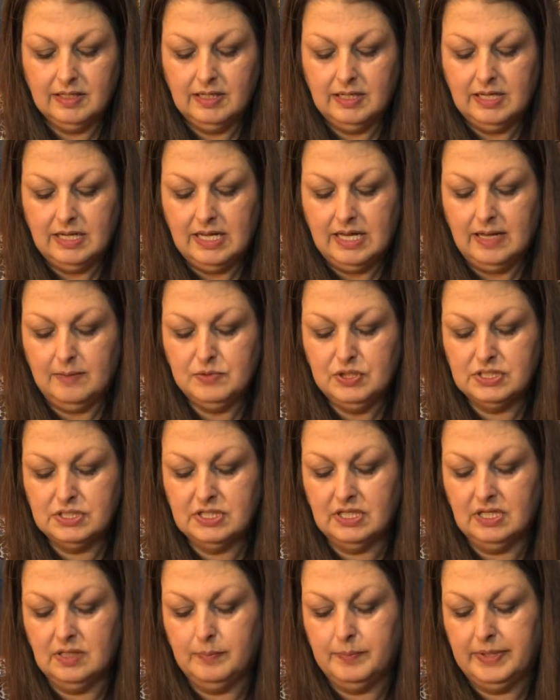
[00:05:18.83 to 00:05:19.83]
I'm just
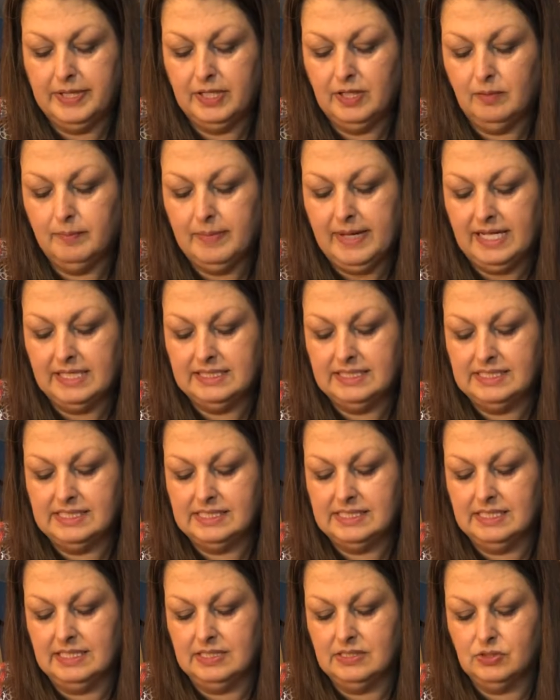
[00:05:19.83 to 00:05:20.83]
going to peel back this
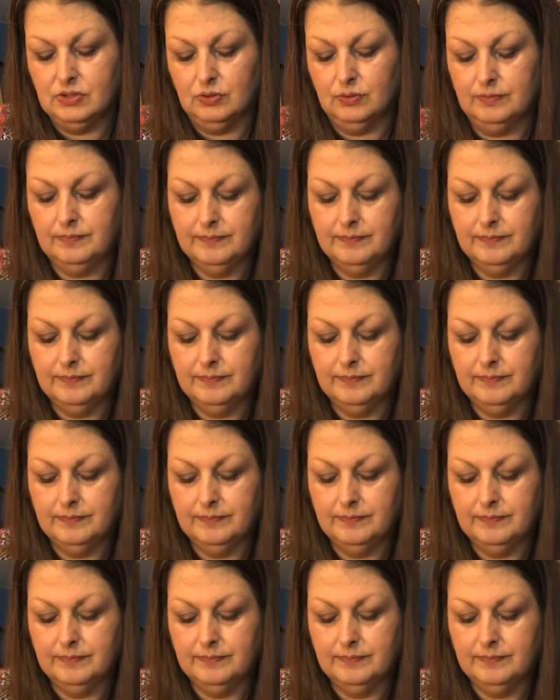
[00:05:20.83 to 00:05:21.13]
stencil